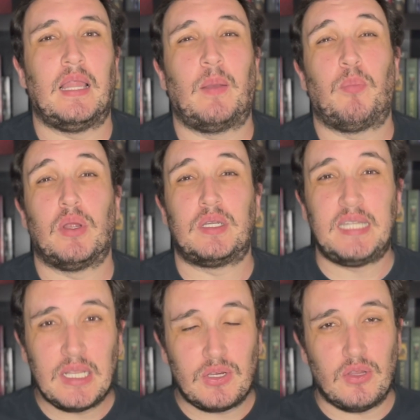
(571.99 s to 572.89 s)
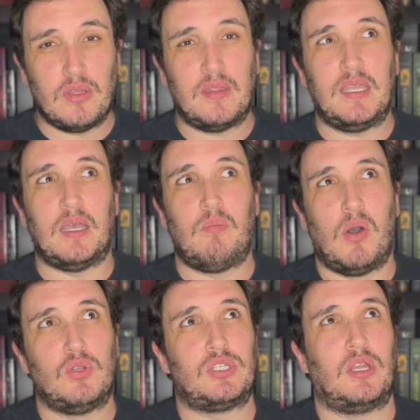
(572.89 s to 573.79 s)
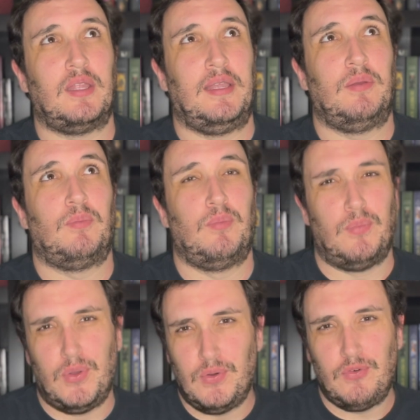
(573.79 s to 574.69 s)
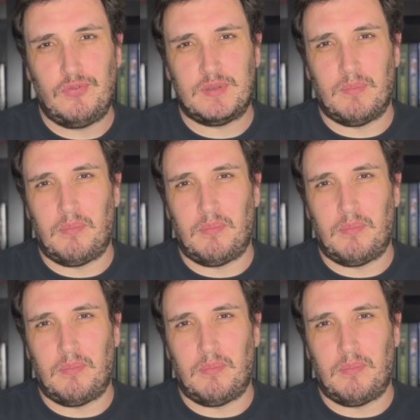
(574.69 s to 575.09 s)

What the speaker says: like particularly emotionally moved